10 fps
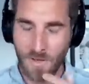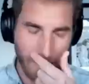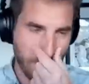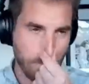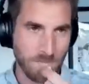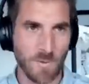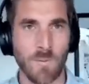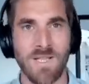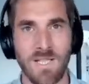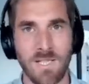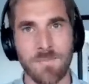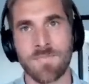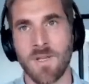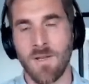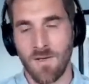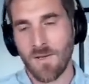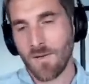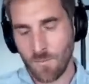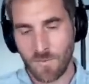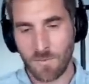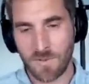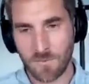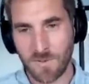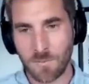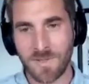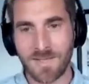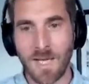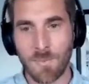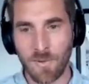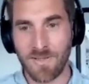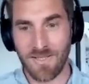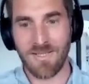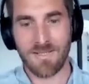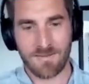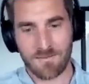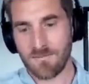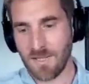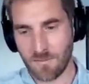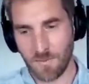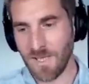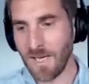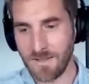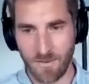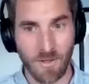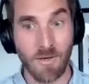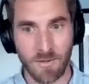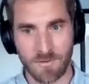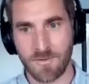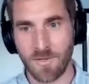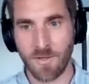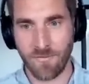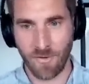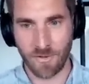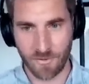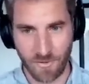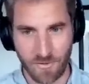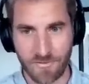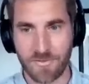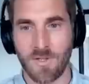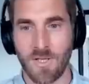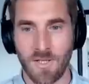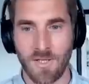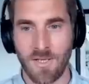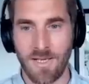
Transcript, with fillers: Um, we what what what happened is that we had a lot of orders, uh,